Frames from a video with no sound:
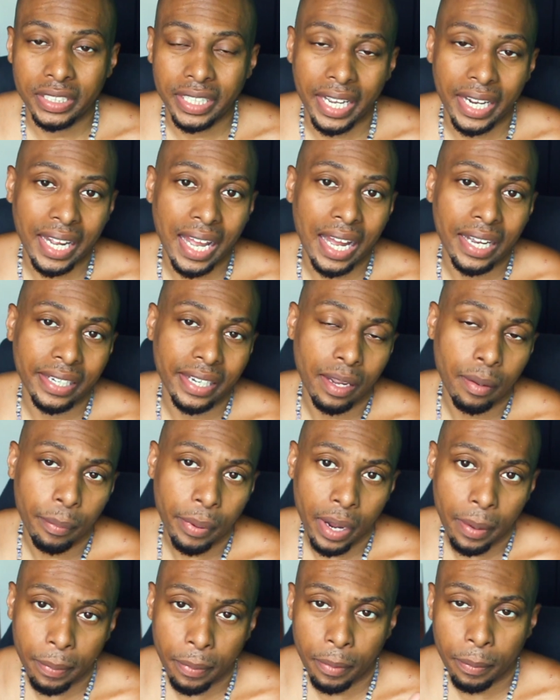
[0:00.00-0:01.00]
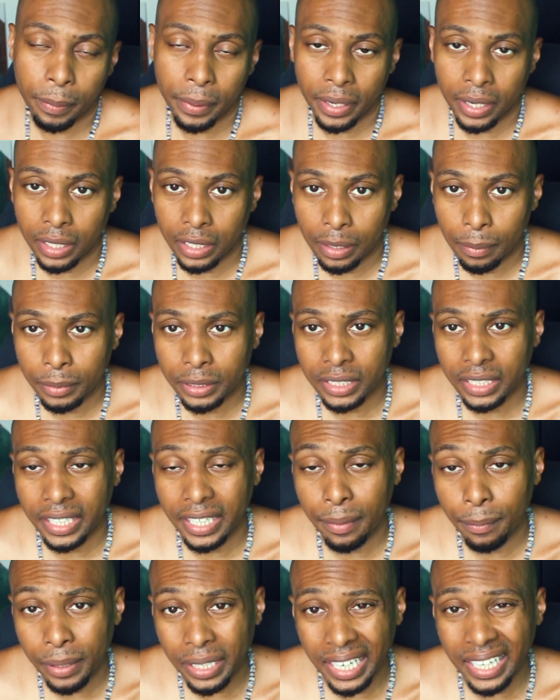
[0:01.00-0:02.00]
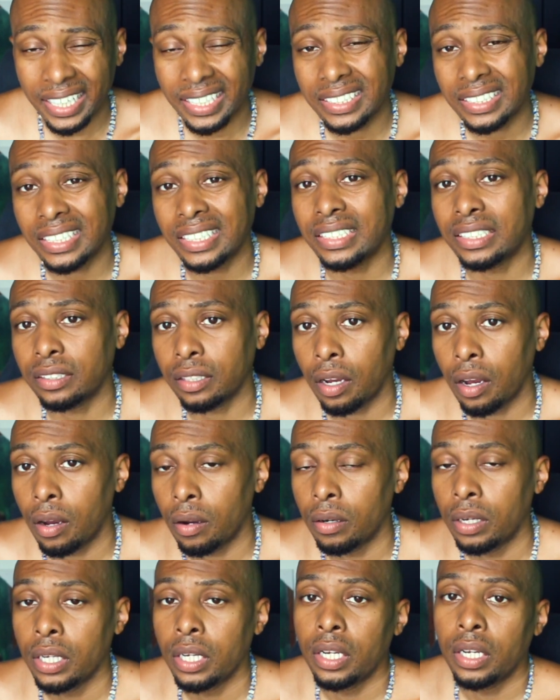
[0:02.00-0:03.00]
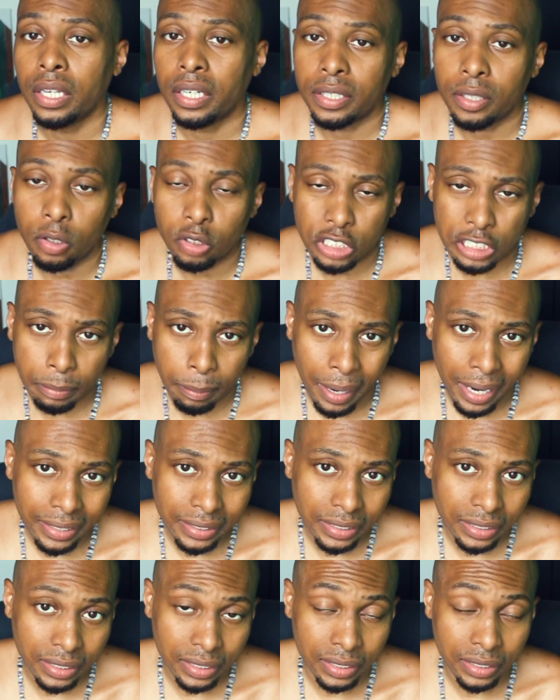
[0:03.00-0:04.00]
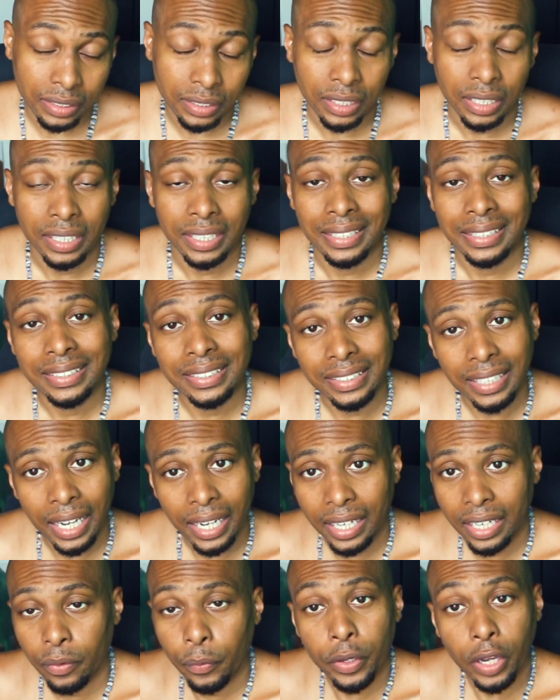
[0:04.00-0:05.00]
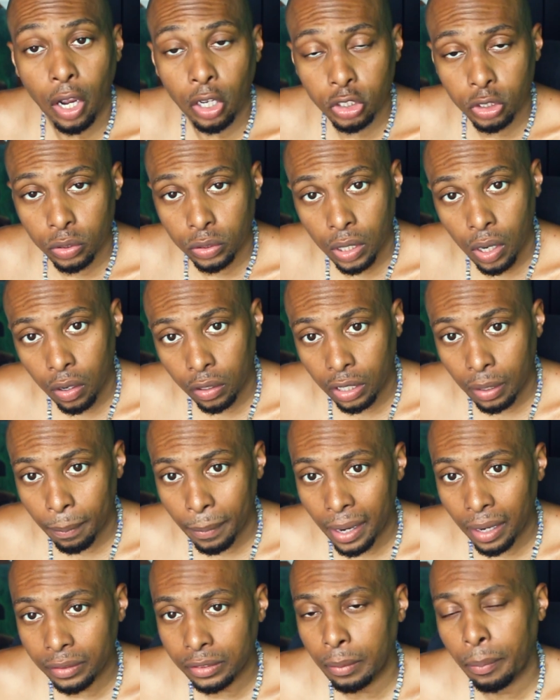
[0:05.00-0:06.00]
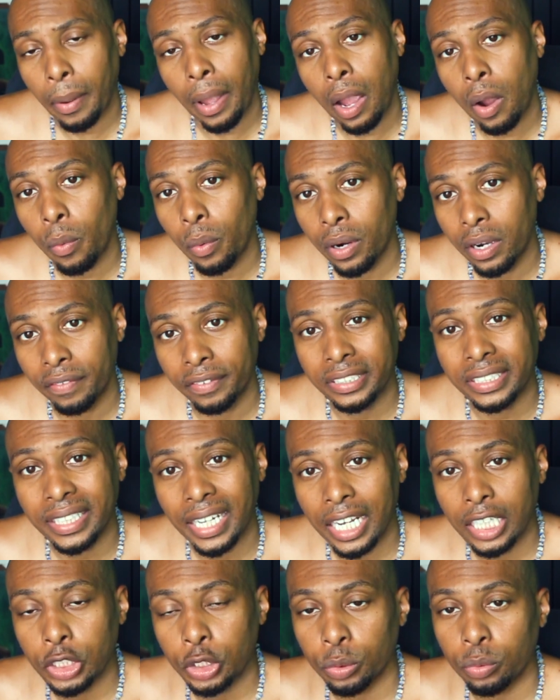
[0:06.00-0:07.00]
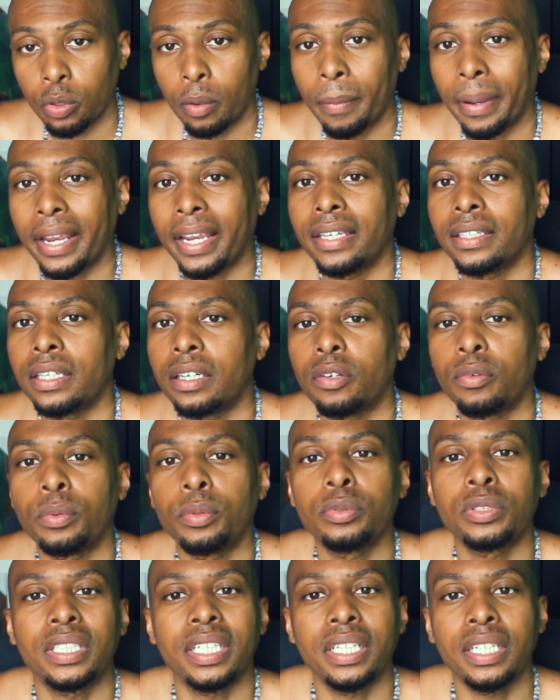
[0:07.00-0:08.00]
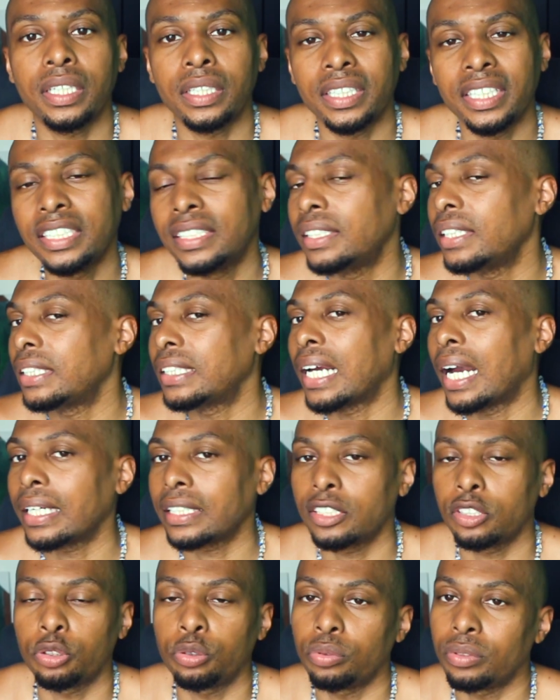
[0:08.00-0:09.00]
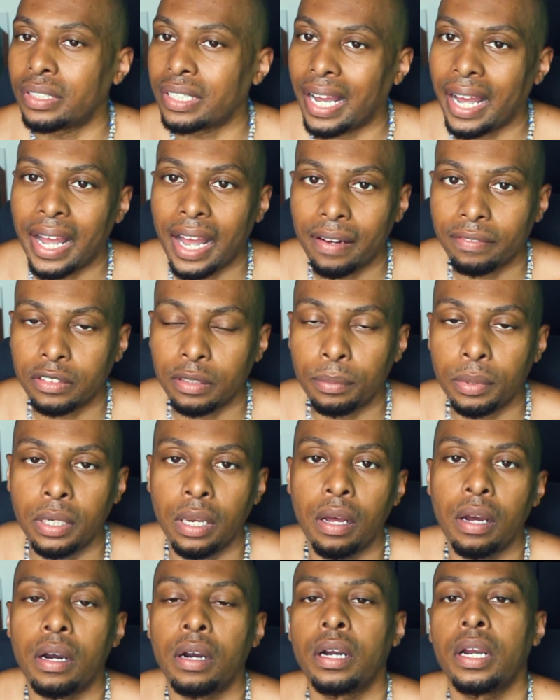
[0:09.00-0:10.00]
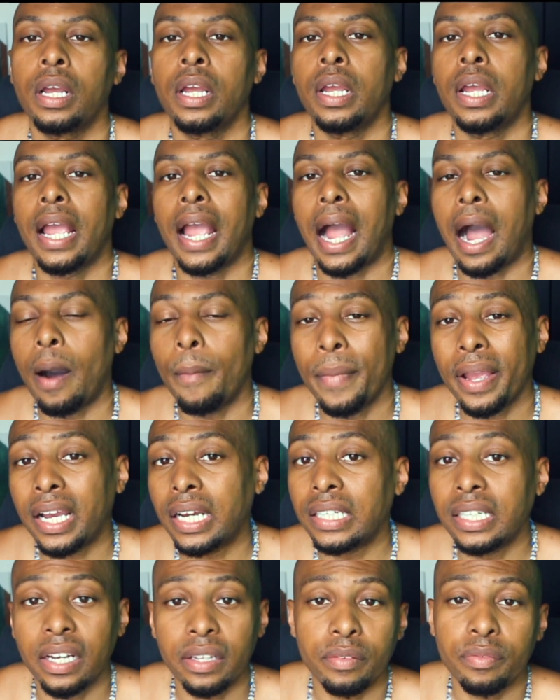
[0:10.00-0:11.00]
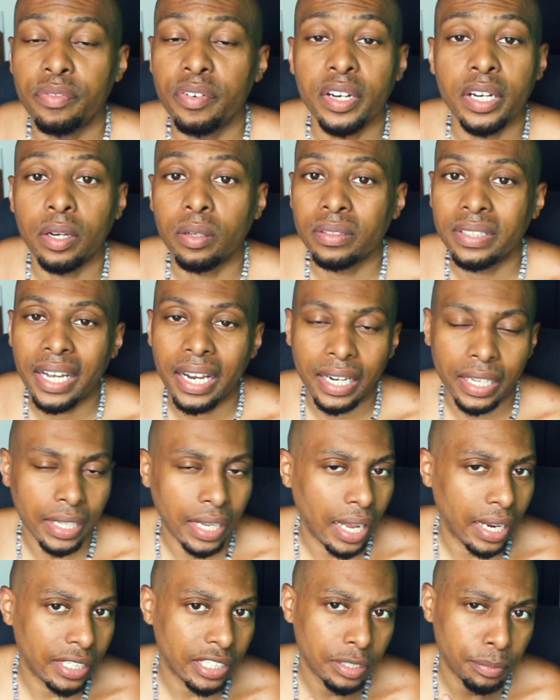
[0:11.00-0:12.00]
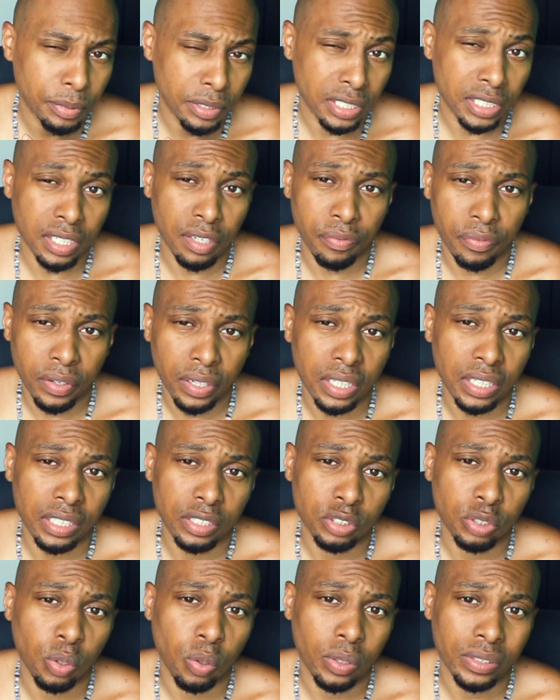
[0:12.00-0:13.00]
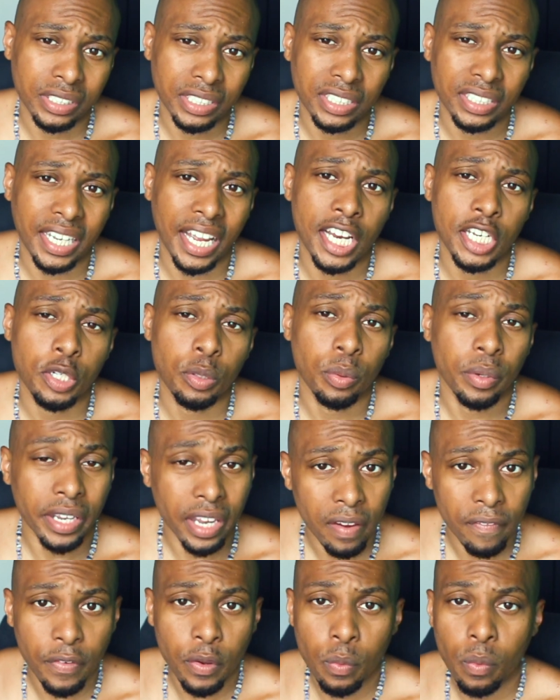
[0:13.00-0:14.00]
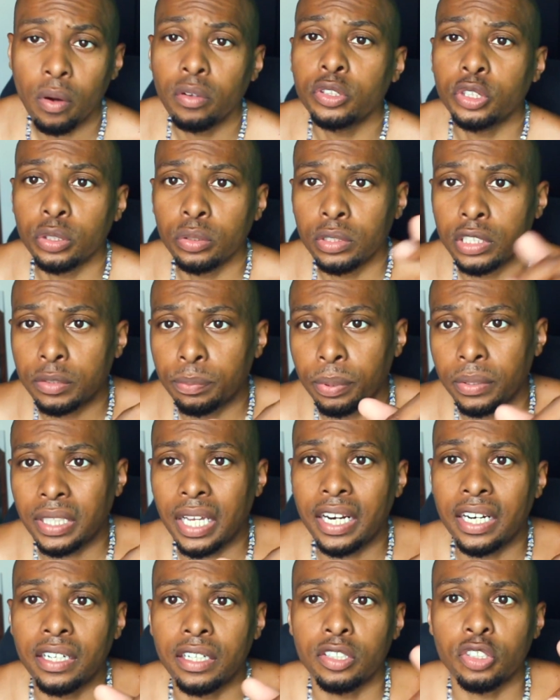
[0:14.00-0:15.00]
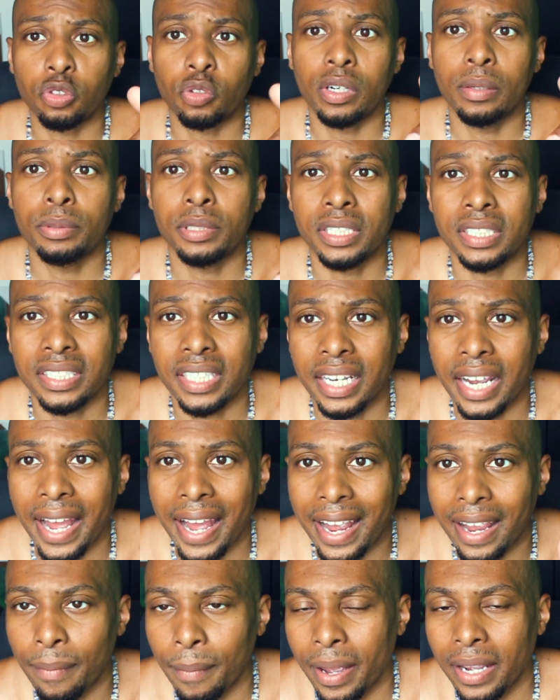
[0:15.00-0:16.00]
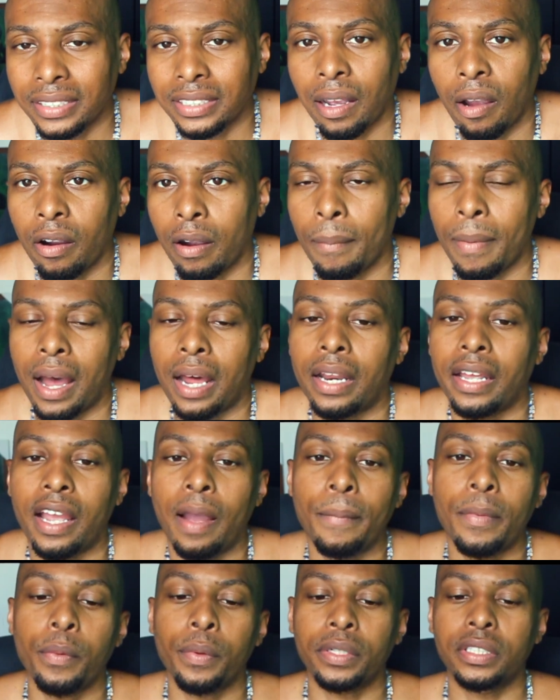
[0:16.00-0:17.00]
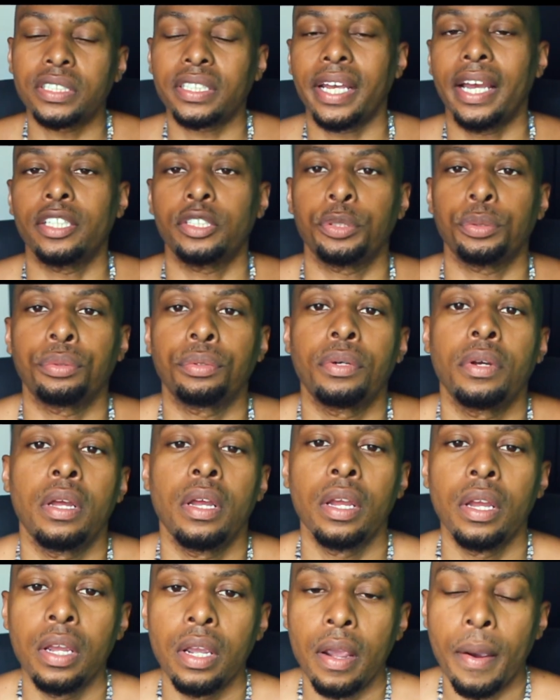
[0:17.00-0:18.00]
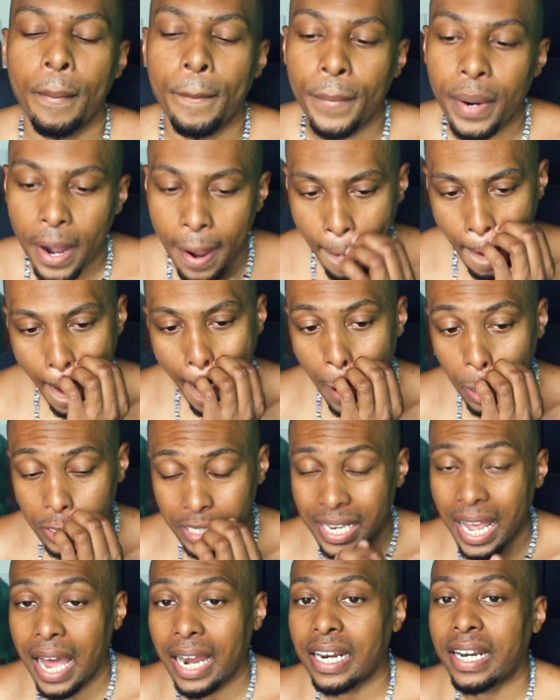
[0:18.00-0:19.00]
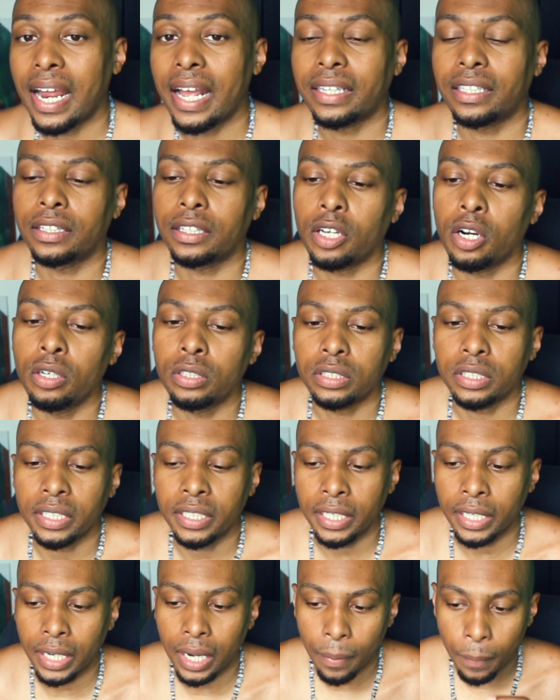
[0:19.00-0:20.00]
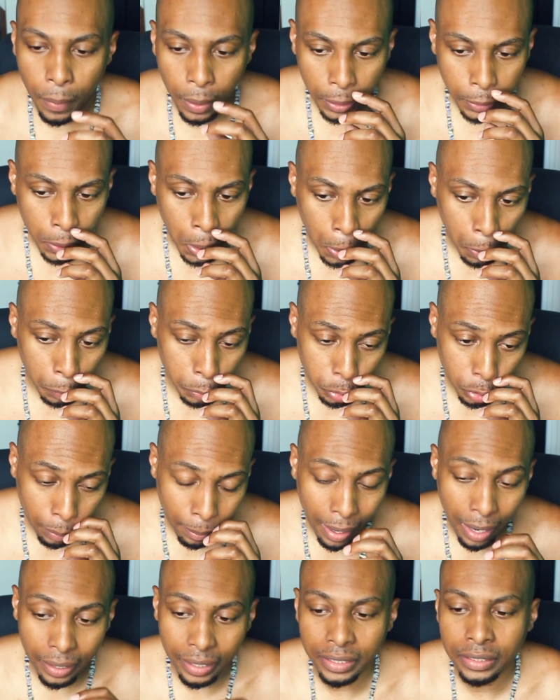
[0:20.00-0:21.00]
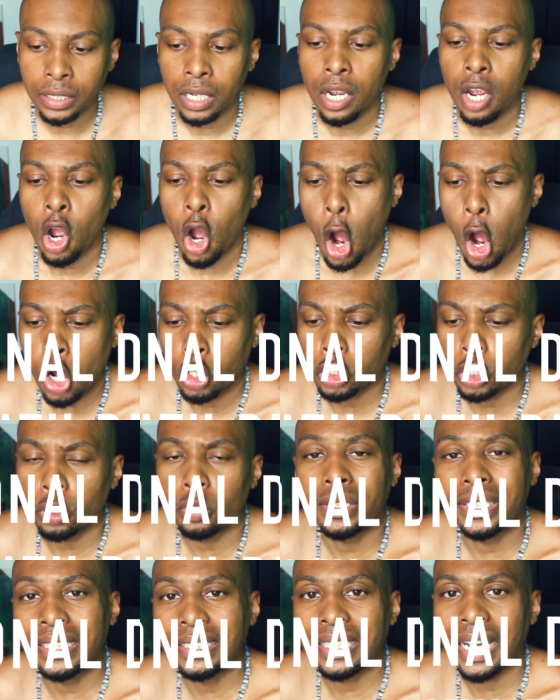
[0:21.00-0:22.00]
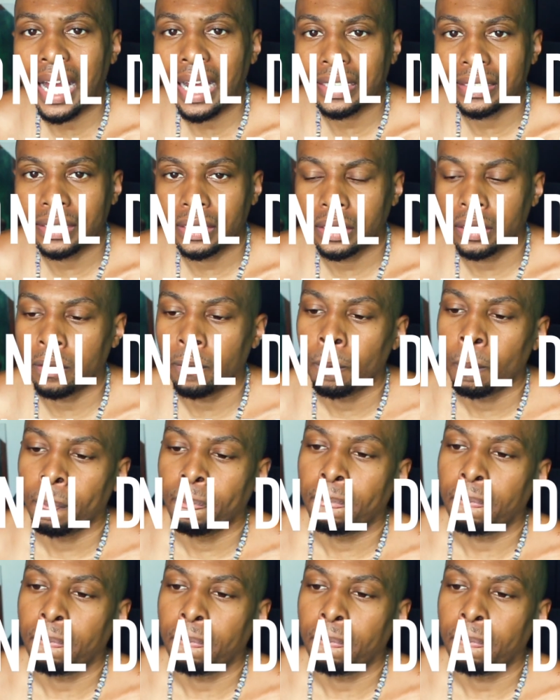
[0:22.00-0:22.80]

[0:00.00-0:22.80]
said cayenne pepper, pink Himalayan sea salt, those spices. Second, we also talked about the power of a schedule, making it a routine. These detoxes do not have to be long. I'll make another video dedicated specifically towards the schedule. If you want to, just put that in the description. Say, hey man, talk about it. Help me with the schedule. But outside of that, the third thing I want to talk with you about is also detoxing